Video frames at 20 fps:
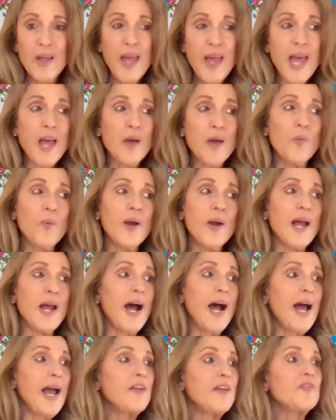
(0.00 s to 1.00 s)
And when
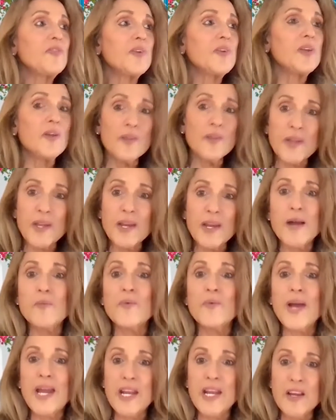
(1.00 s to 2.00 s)
I feel that I'm
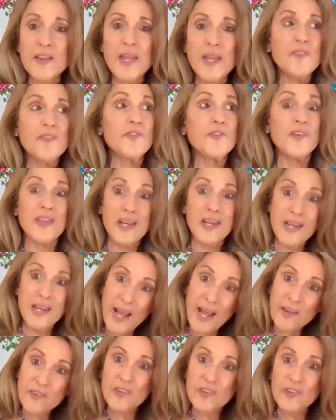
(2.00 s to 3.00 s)
ready then for the
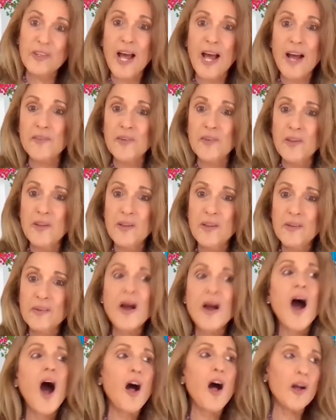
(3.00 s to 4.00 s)
next level,
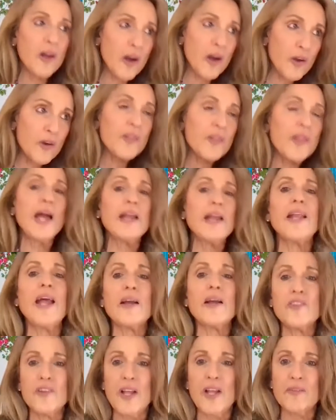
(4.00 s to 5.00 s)
I'll go to that
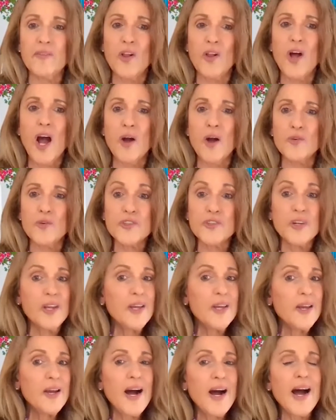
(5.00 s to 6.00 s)
next level coach.
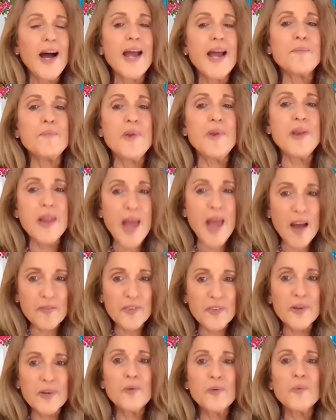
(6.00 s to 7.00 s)
I'm
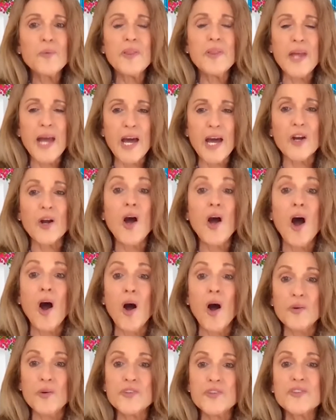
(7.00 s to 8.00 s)
never without a
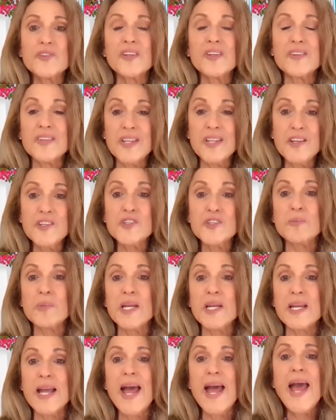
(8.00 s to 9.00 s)
coach to teach
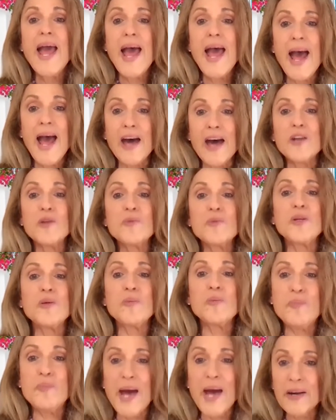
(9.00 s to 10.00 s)
me how to be
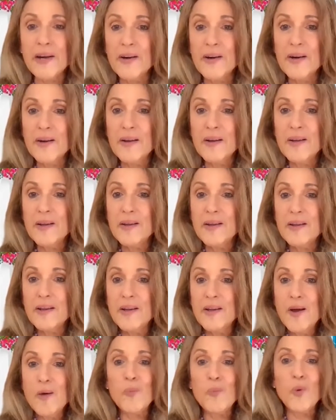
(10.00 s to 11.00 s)
better,
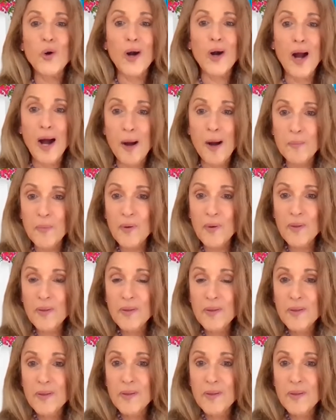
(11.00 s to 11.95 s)
more humble,